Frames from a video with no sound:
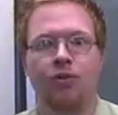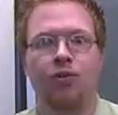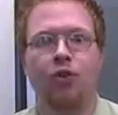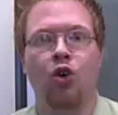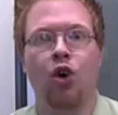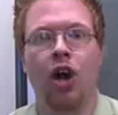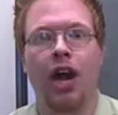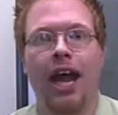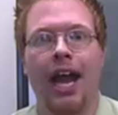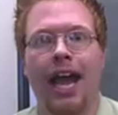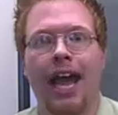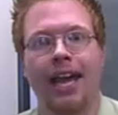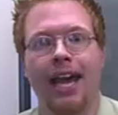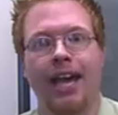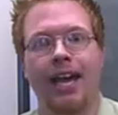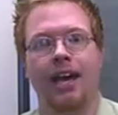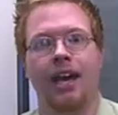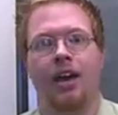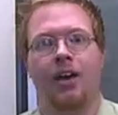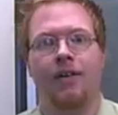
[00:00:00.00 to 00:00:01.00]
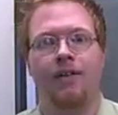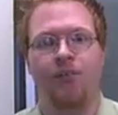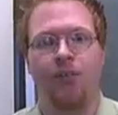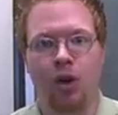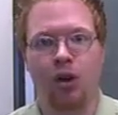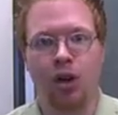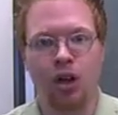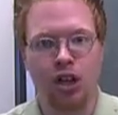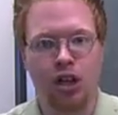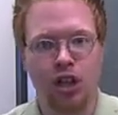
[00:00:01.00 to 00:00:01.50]
for a
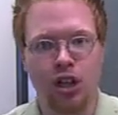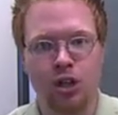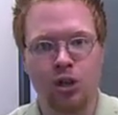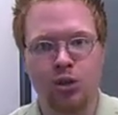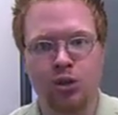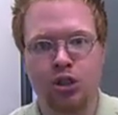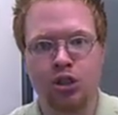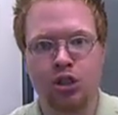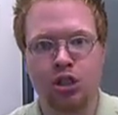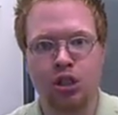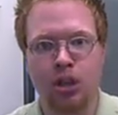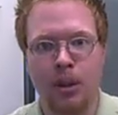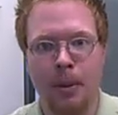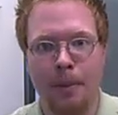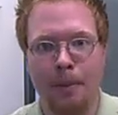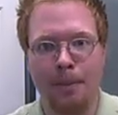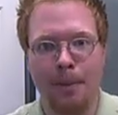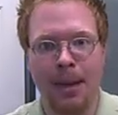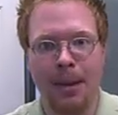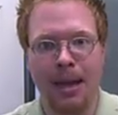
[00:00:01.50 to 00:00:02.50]
foreclosure